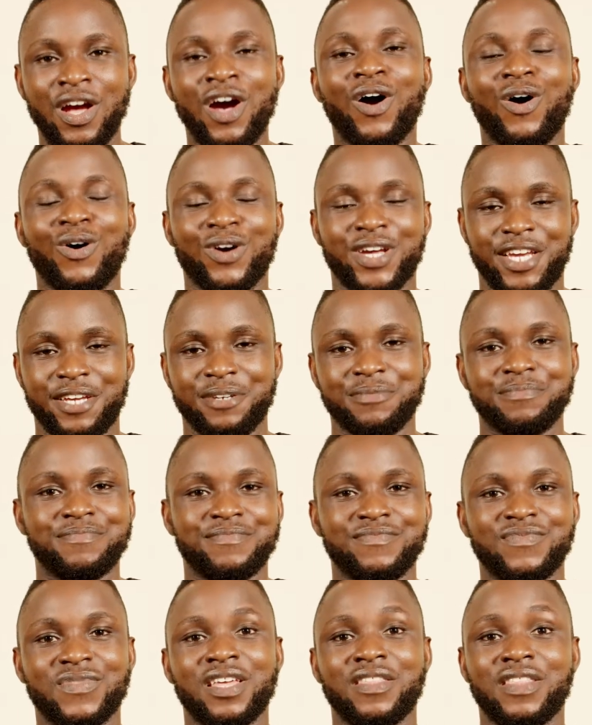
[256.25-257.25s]
Okay,
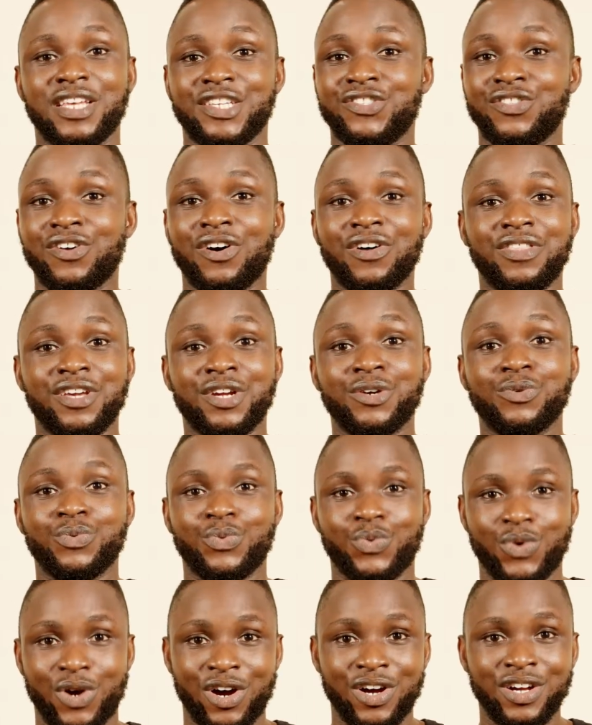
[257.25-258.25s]
there's nothing
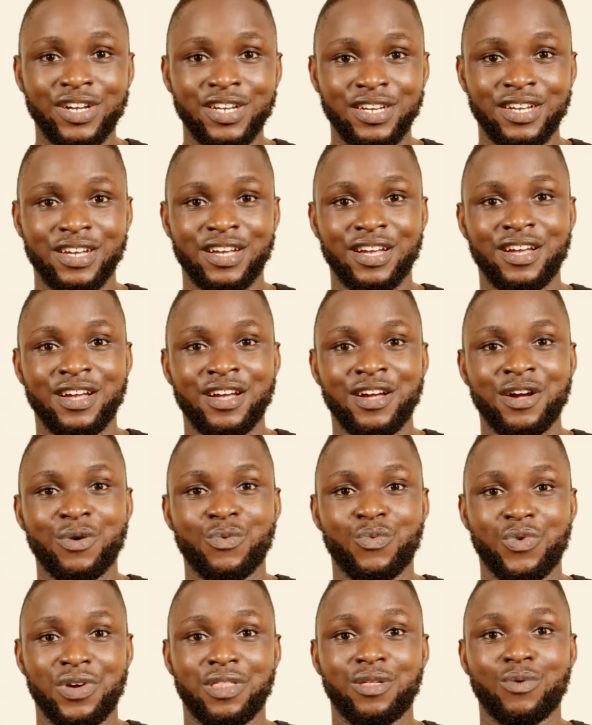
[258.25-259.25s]
wrong
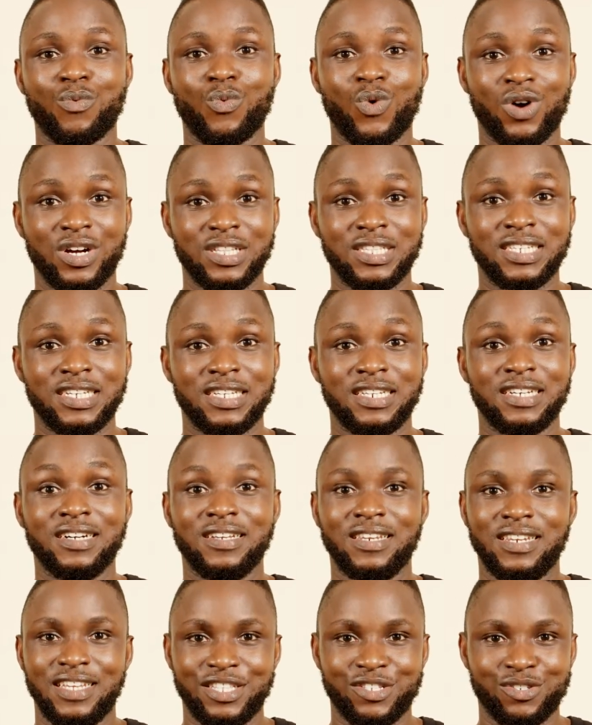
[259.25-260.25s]
with wanting a
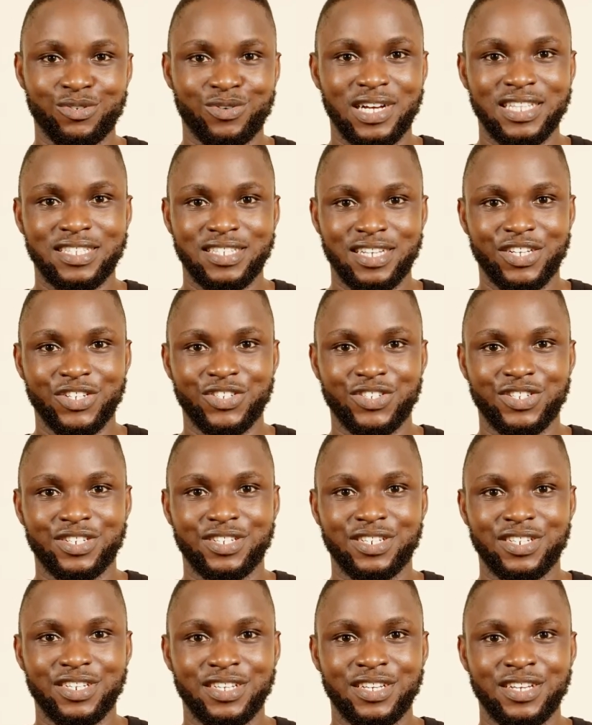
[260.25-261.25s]
little attention.
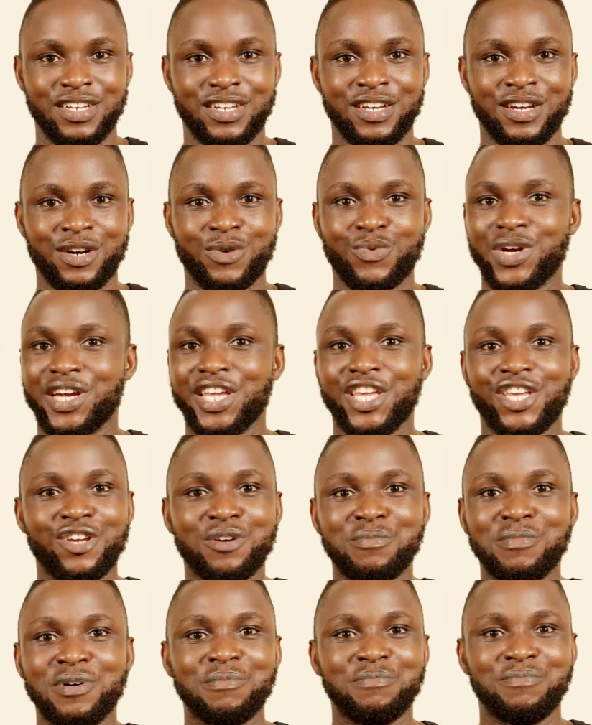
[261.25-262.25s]
We're
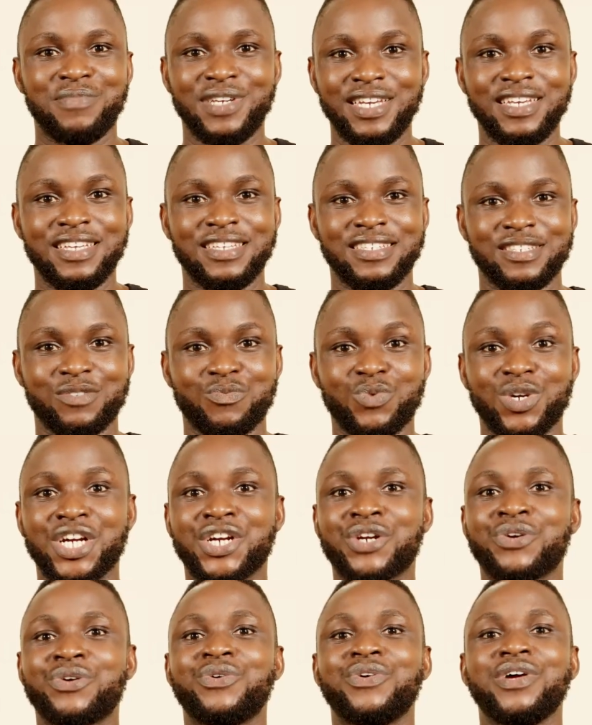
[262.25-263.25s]
human beings, we
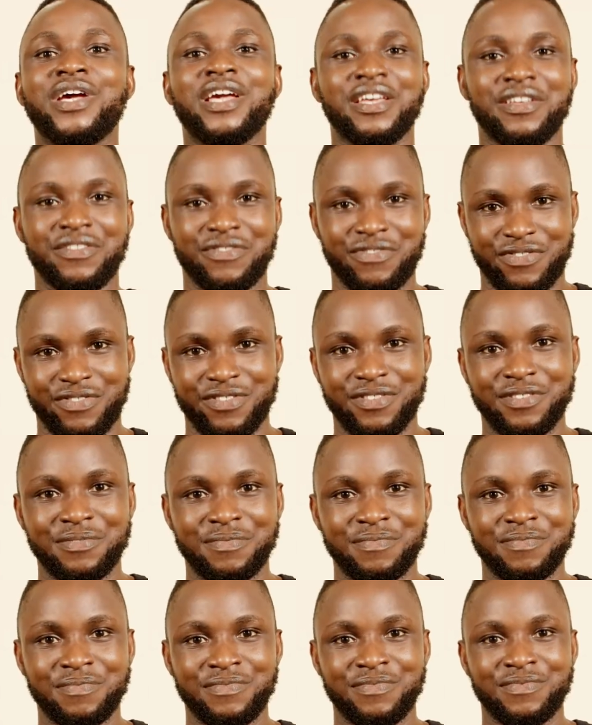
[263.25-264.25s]
crave
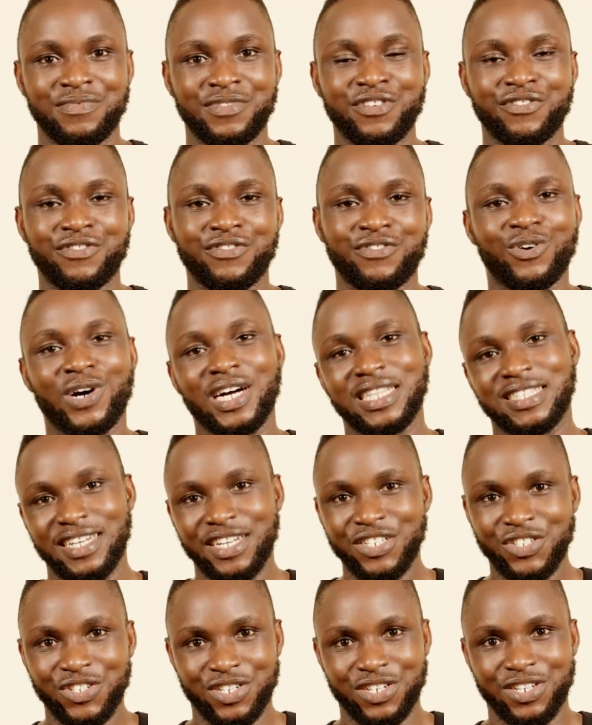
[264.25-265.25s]
for
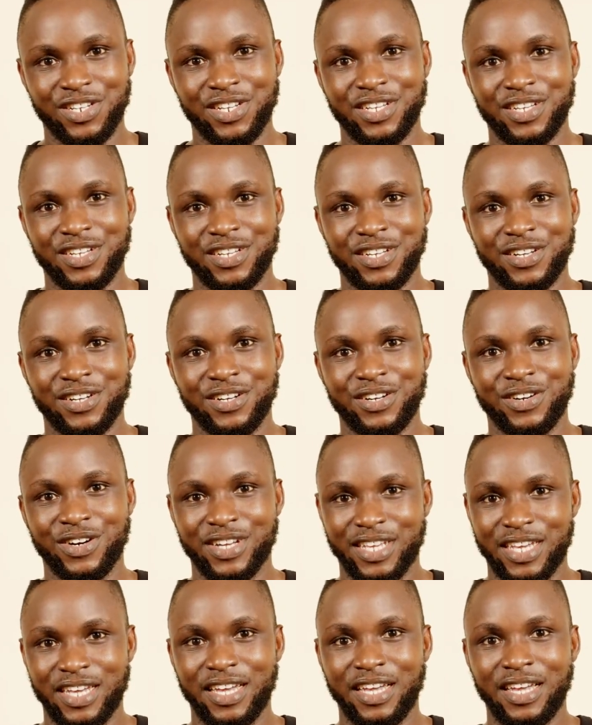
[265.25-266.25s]
attention,
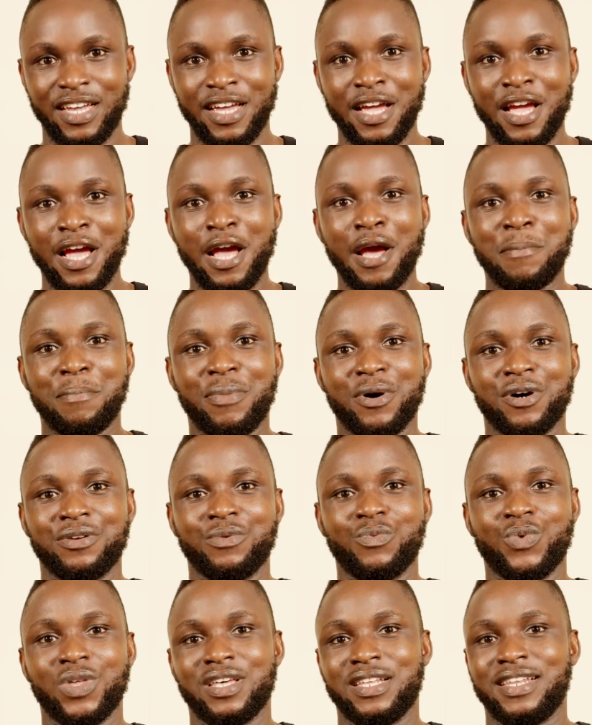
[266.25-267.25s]
okay? But
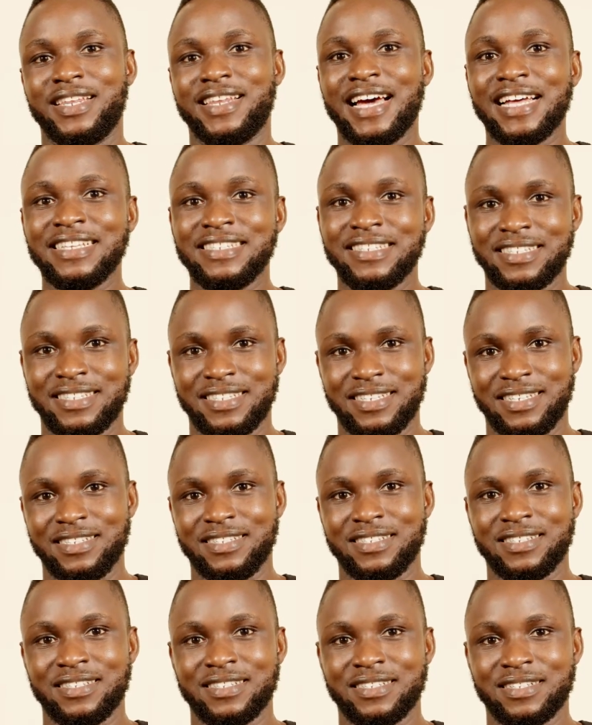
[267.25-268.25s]
with a
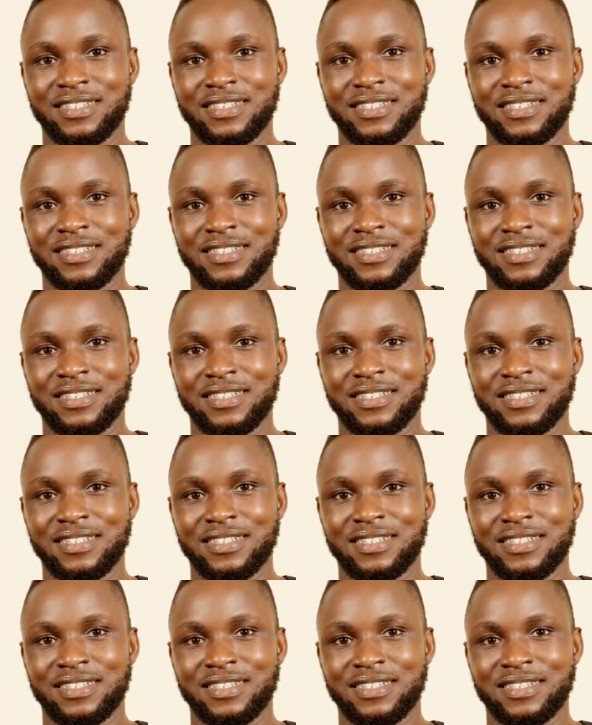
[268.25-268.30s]
narcissist,